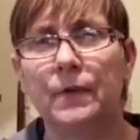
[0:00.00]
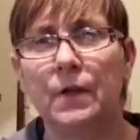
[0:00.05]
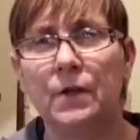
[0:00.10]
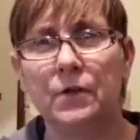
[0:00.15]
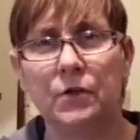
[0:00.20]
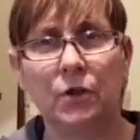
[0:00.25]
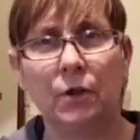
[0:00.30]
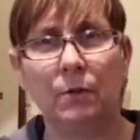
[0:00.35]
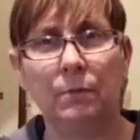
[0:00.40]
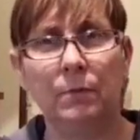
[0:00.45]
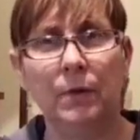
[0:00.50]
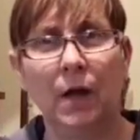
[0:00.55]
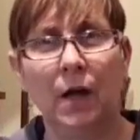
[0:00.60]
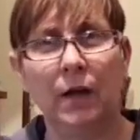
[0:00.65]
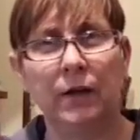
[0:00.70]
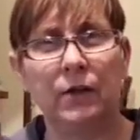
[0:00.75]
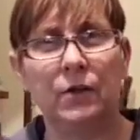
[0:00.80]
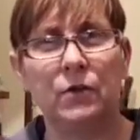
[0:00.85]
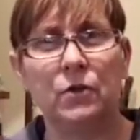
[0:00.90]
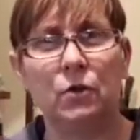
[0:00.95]
some that I
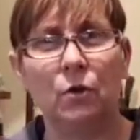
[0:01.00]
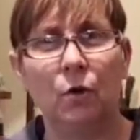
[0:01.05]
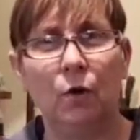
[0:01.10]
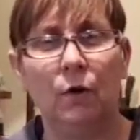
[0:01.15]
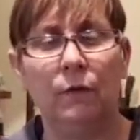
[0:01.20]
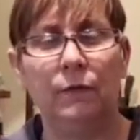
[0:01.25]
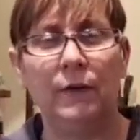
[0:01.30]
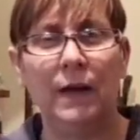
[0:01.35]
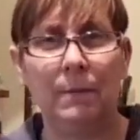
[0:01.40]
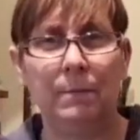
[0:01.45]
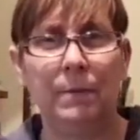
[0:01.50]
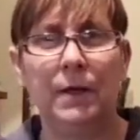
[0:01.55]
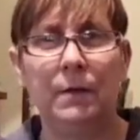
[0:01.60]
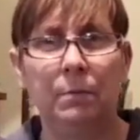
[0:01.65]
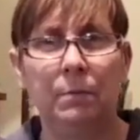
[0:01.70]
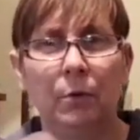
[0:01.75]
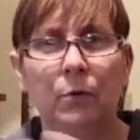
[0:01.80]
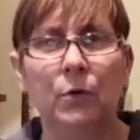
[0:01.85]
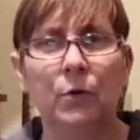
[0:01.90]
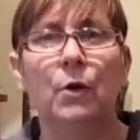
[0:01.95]
can sort of let
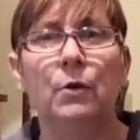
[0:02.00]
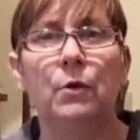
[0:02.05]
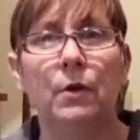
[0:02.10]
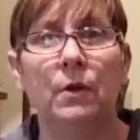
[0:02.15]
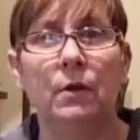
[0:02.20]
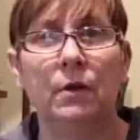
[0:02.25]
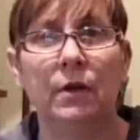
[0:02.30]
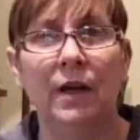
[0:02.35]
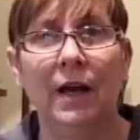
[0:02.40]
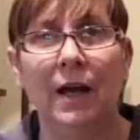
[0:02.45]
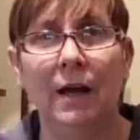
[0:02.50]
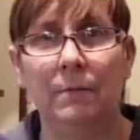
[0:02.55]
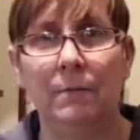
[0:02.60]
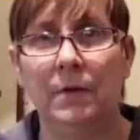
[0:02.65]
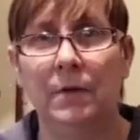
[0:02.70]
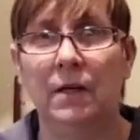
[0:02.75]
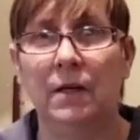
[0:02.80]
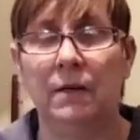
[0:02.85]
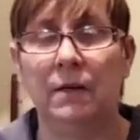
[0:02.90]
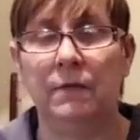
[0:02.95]
people know that they're going to happen
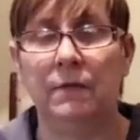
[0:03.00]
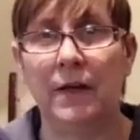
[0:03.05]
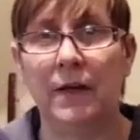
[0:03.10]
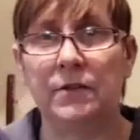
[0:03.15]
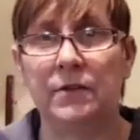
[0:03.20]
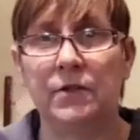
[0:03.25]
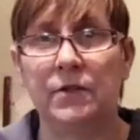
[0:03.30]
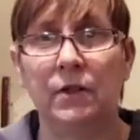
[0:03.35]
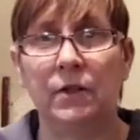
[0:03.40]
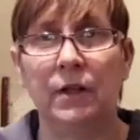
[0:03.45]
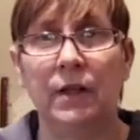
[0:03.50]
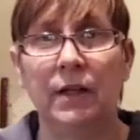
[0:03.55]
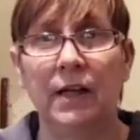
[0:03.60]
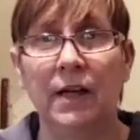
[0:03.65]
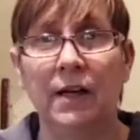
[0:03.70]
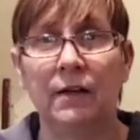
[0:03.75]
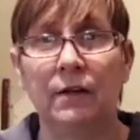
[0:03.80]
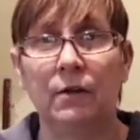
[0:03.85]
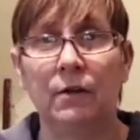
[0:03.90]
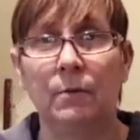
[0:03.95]
in advance so that they
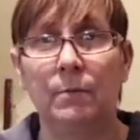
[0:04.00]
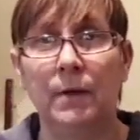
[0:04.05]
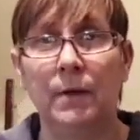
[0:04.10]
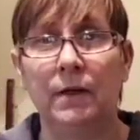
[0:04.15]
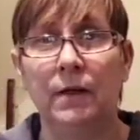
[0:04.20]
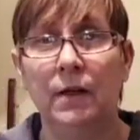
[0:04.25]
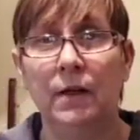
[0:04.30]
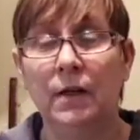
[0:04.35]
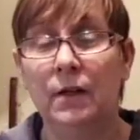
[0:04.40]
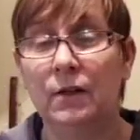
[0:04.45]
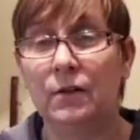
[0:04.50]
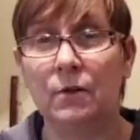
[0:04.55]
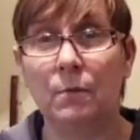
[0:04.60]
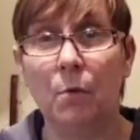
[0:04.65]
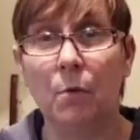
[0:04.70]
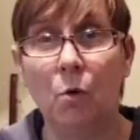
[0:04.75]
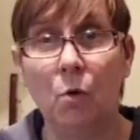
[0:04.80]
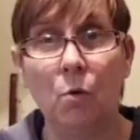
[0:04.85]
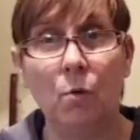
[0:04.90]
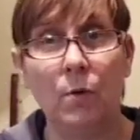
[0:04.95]
can come in, because I'm
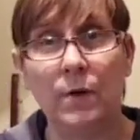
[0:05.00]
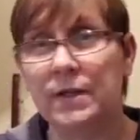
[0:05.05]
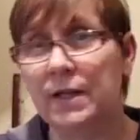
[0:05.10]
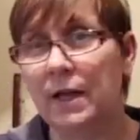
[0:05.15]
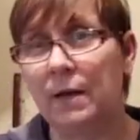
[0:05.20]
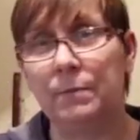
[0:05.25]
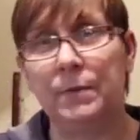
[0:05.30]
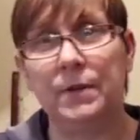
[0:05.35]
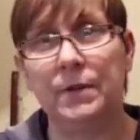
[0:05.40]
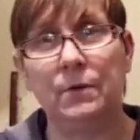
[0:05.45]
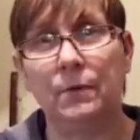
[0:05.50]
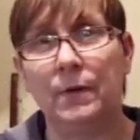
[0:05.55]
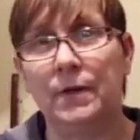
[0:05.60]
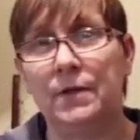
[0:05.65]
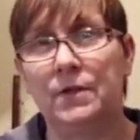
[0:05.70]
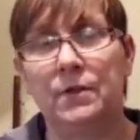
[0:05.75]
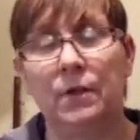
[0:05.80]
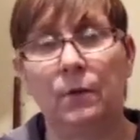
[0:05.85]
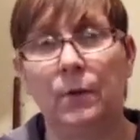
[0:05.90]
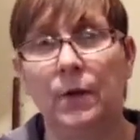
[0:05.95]
always happy to
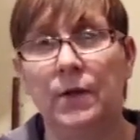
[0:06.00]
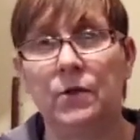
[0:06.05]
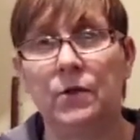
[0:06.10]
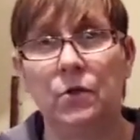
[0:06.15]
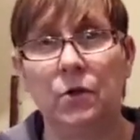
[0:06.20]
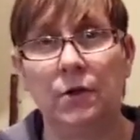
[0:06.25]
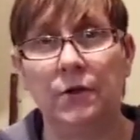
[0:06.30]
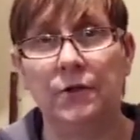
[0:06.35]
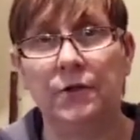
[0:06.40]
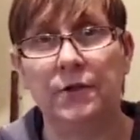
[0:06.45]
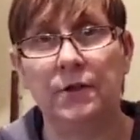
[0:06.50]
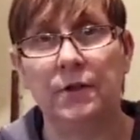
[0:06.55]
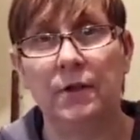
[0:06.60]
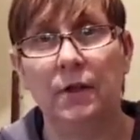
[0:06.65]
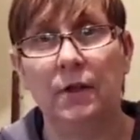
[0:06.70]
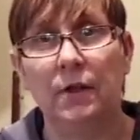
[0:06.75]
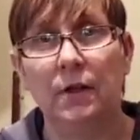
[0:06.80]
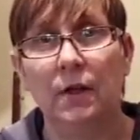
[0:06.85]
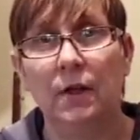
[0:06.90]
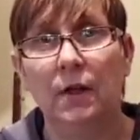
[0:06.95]
answer questions.
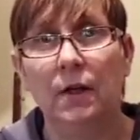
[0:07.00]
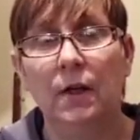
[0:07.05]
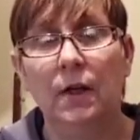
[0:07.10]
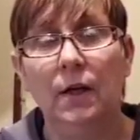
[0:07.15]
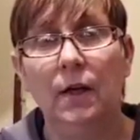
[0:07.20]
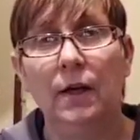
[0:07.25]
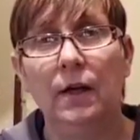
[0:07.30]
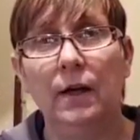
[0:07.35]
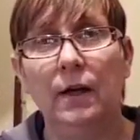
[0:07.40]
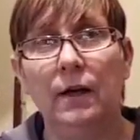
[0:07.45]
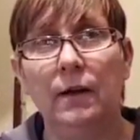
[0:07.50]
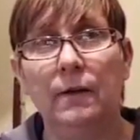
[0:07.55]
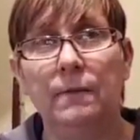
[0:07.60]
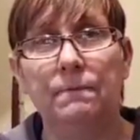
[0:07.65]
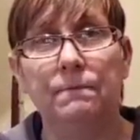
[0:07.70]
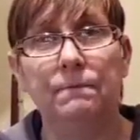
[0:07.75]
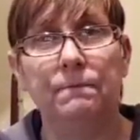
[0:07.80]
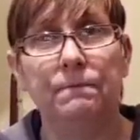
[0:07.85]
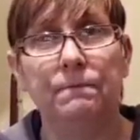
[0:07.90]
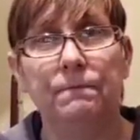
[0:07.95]

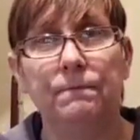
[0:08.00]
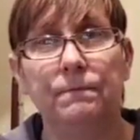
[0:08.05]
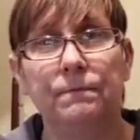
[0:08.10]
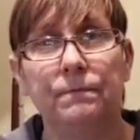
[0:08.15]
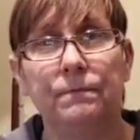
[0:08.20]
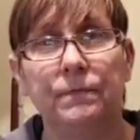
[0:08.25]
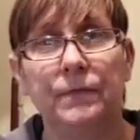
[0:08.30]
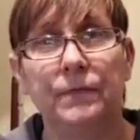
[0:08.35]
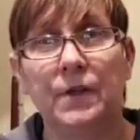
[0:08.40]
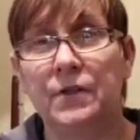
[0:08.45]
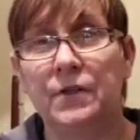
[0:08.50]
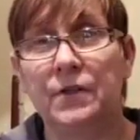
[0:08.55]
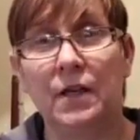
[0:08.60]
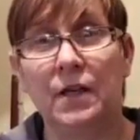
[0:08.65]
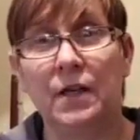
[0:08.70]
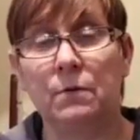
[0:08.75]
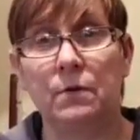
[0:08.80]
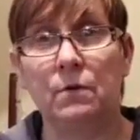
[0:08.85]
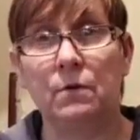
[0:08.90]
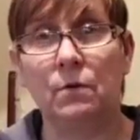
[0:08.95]
Because that's
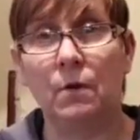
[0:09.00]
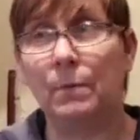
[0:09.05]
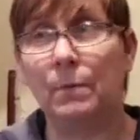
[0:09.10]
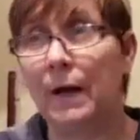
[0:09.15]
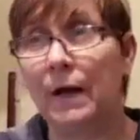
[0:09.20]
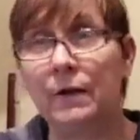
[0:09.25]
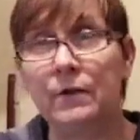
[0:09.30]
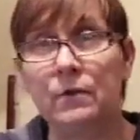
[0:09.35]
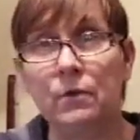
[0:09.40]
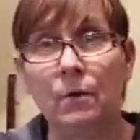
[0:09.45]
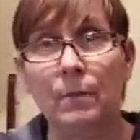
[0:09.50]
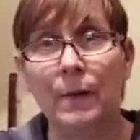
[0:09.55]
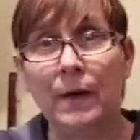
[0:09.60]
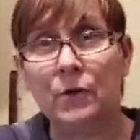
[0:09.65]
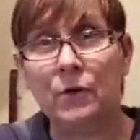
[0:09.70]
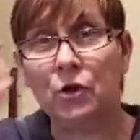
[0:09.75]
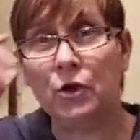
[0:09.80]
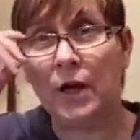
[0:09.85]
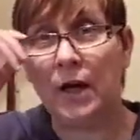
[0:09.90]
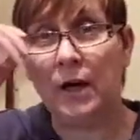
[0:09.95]
what it's all about. It's all about
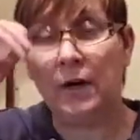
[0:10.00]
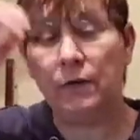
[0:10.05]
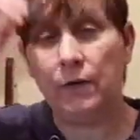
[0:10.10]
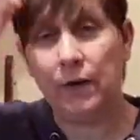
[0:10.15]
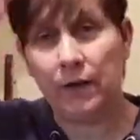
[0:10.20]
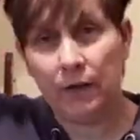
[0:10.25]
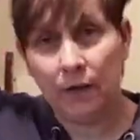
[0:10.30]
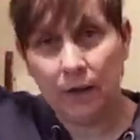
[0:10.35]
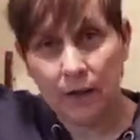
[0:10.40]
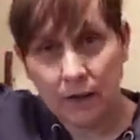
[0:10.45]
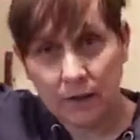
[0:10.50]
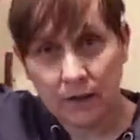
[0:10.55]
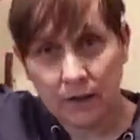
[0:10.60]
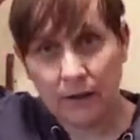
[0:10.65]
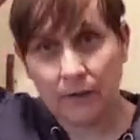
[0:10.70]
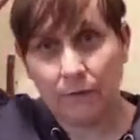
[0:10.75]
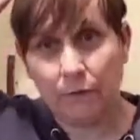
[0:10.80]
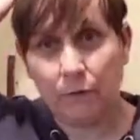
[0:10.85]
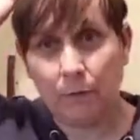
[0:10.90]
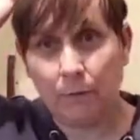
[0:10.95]
sharing the
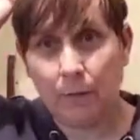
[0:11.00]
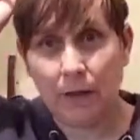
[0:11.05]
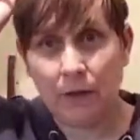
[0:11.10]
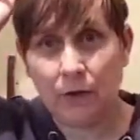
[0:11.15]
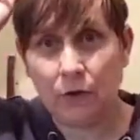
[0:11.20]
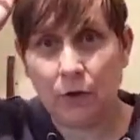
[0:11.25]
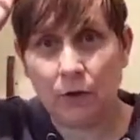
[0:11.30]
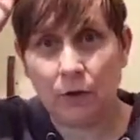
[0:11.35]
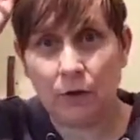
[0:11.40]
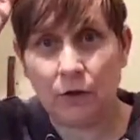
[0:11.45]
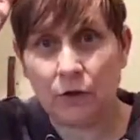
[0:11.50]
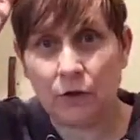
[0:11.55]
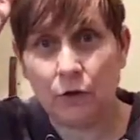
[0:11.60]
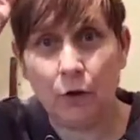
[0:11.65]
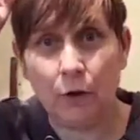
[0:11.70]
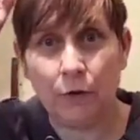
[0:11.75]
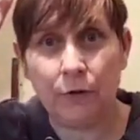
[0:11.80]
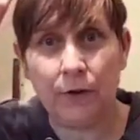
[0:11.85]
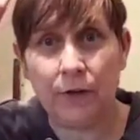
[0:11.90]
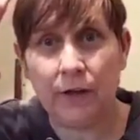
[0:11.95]
information. There's
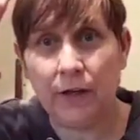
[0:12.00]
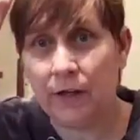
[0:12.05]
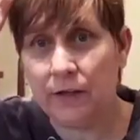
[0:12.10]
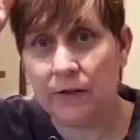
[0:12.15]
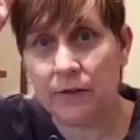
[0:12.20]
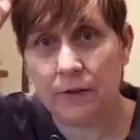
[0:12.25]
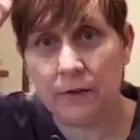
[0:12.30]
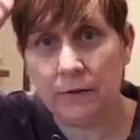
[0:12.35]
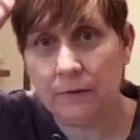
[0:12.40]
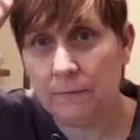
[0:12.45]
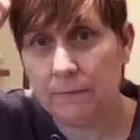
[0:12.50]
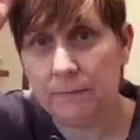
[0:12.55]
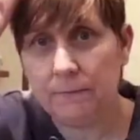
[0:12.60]
nothing hidden.